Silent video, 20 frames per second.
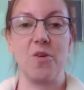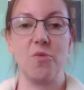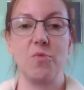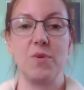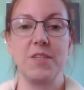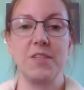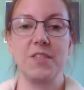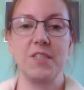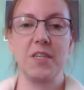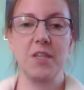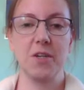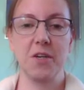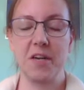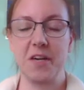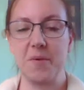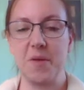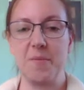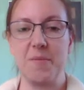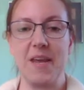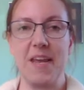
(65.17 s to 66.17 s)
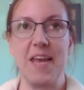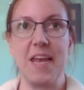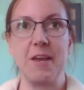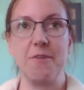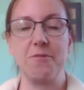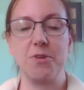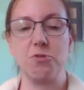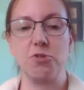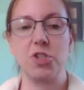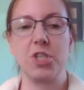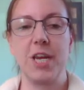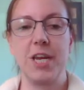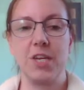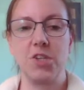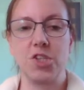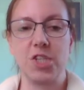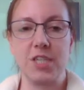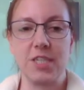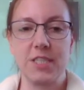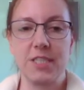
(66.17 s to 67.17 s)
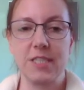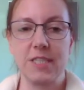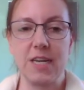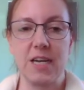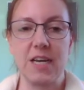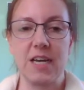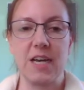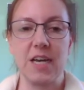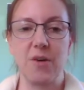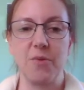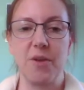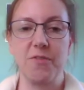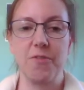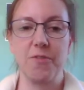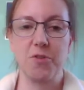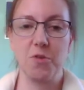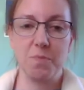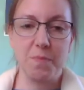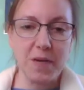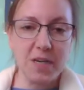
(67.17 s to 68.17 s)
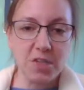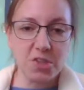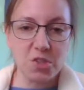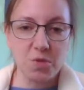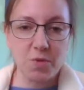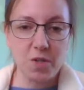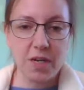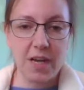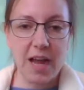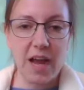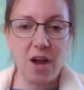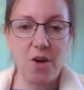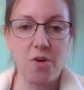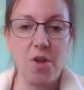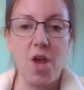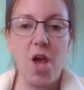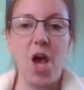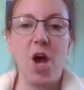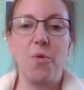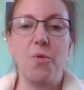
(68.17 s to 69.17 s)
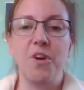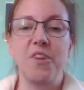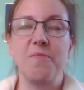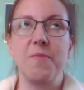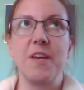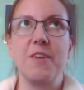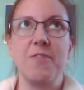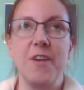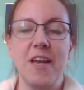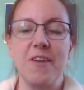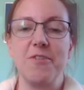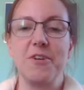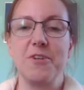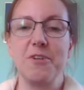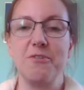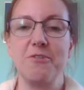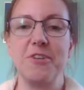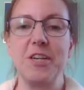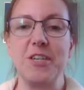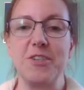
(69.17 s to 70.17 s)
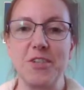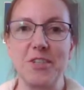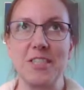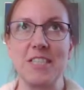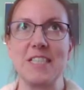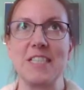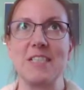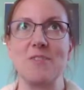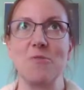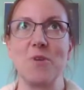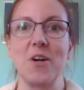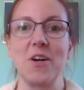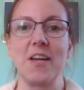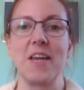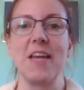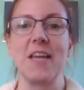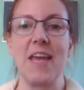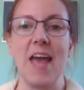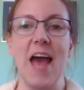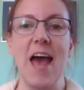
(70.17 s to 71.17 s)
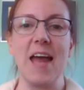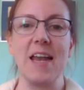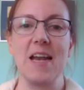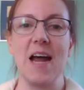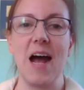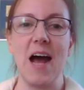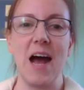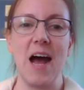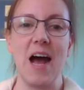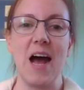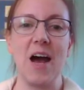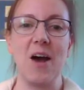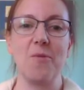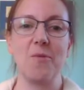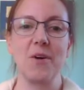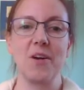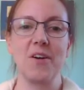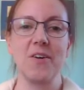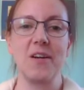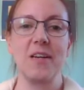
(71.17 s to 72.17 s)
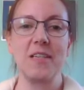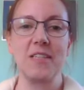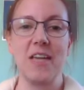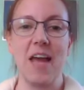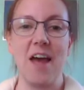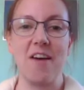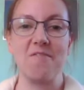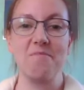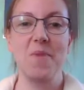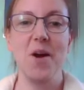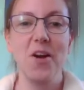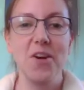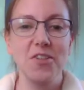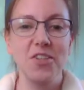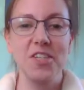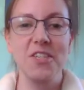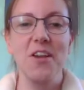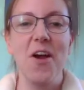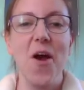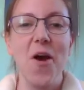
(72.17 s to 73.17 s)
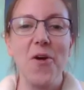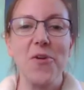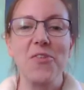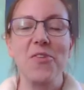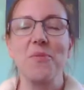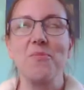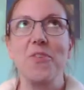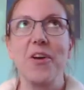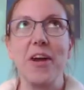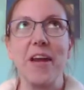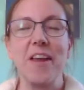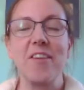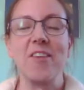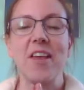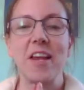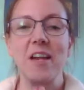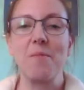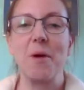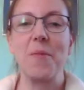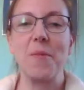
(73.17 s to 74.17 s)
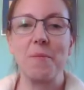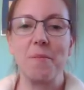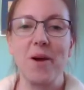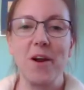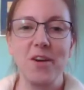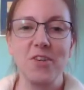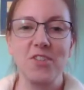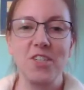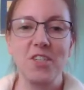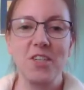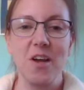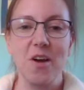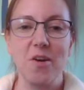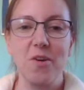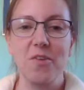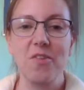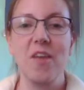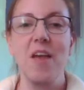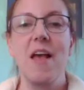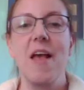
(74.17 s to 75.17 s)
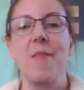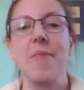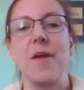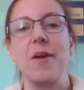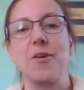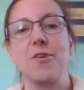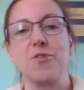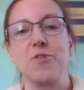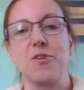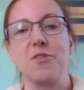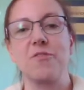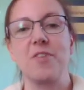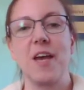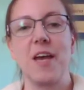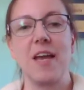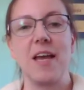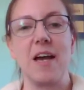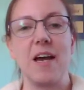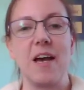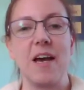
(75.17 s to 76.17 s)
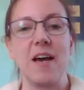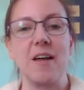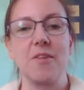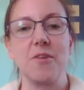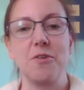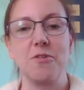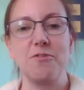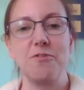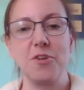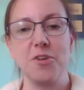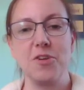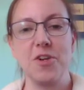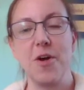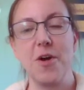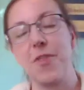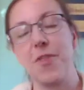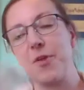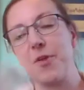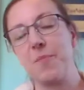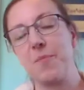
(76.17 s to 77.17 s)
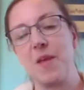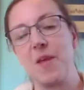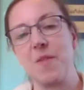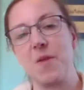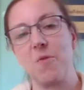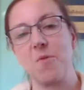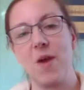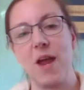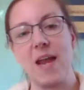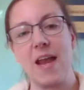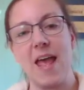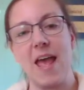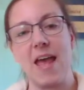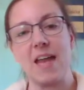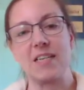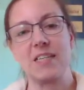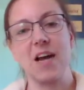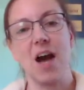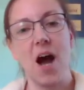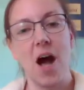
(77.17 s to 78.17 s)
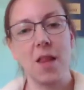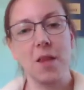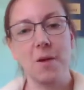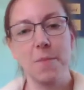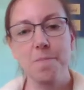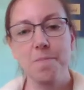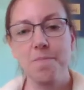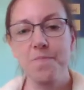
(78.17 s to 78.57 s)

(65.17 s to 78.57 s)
We still are going to be making a few changes. We have a few bugs to work out. One of my favorite new features isn't working yet. We're going to have margin notes. I'm very excited about the margin notes that are sort of like a little footnote that'll be in the right-hand column.